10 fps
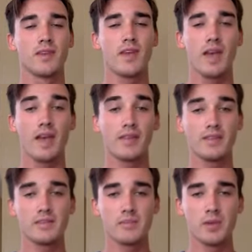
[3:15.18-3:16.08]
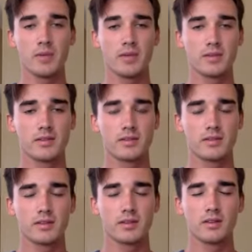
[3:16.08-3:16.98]
At this moment,
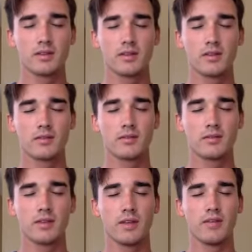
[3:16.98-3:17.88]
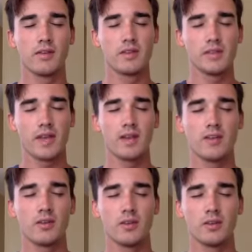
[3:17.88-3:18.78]
if there is any
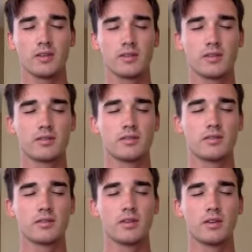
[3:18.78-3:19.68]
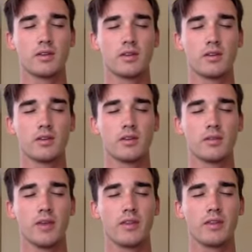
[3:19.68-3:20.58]
noise, you
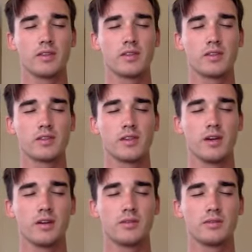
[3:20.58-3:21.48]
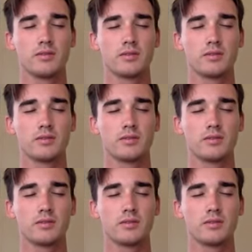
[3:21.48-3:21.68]
might think to yourself,